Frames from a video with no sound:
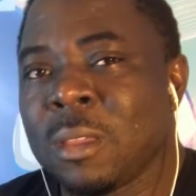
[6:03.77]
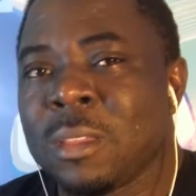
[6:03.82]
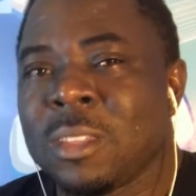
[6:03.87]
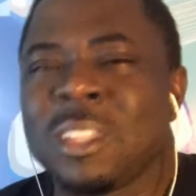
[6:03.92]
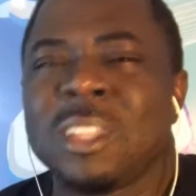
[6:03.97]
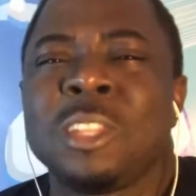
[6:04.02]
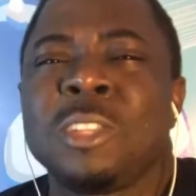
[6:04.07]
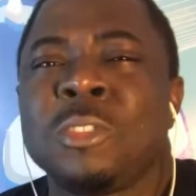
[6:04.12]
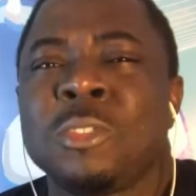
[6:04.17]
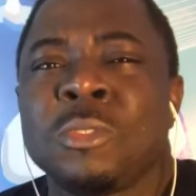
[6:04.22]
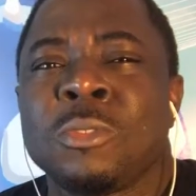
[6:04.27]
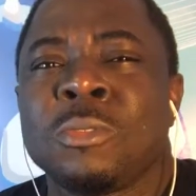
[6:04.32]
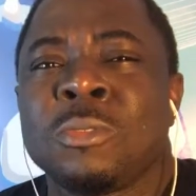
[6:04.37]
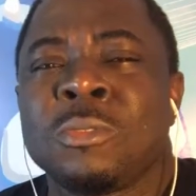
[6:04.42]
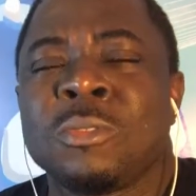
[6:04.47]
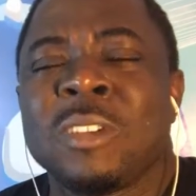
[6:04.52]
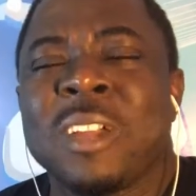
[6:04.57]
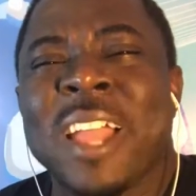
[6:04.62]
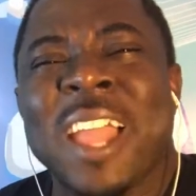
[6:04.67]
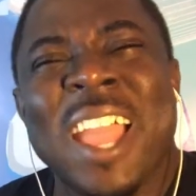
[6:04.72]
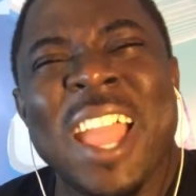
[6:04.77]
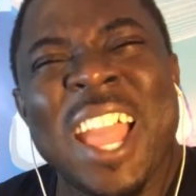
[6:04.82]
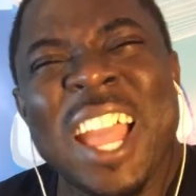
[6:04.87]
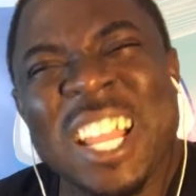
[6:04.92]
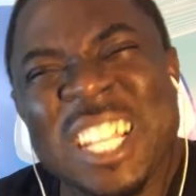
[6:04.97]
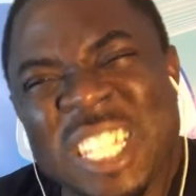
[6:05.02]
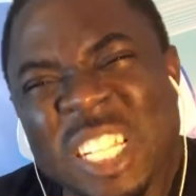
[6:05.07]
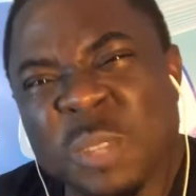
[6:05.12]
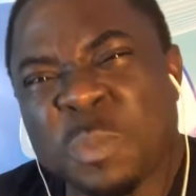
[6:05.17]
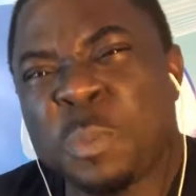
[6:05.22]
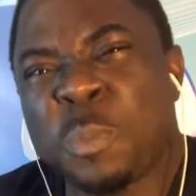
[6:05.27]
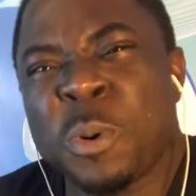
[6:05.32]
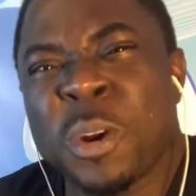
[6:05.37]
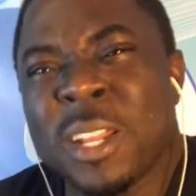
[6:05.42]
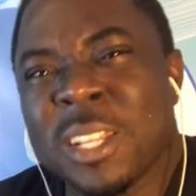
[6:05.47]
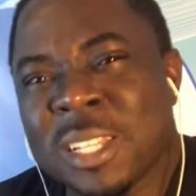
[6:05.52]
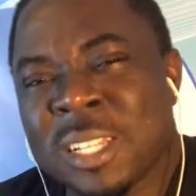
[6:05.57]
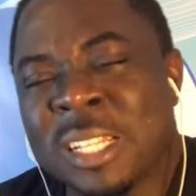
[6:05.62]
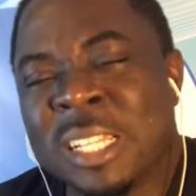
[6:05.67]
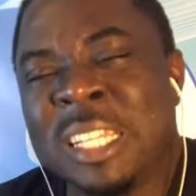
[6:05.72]
You need to
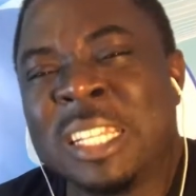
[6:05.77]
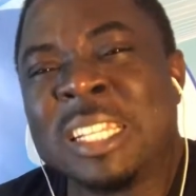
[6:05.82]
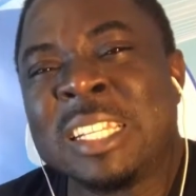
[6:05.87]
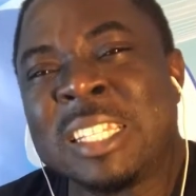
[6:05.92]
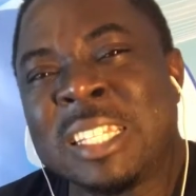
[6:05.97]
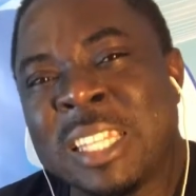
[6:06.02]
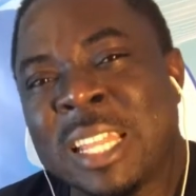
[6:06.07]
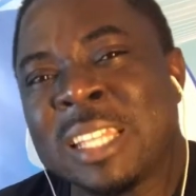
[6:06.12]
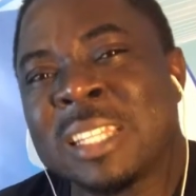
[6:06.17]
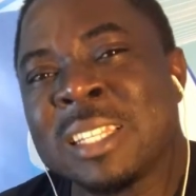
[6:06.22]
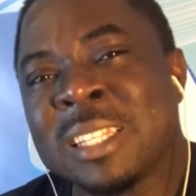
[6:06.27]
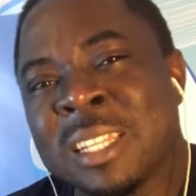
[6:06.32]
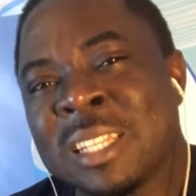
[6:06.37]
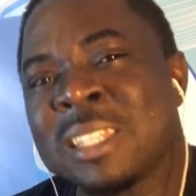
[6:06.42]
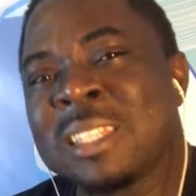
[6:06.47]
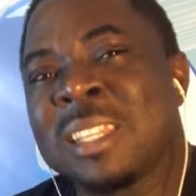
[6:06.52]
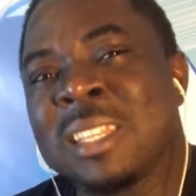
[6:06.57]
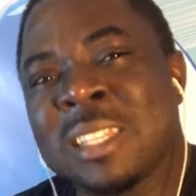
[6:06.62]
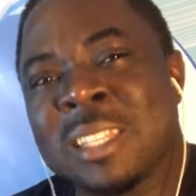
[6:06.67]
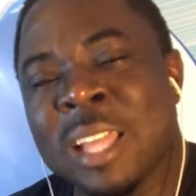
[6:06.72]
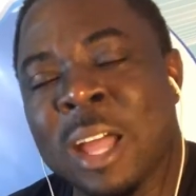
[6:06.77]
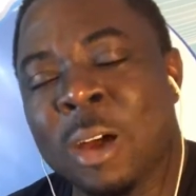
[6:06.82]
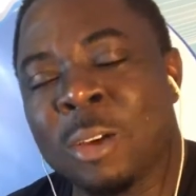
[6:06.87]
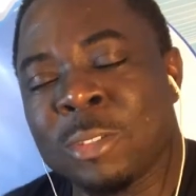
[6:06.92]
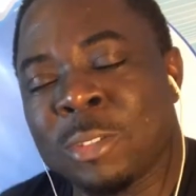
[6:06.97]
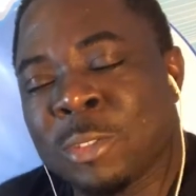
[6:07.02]
expressly state these things out.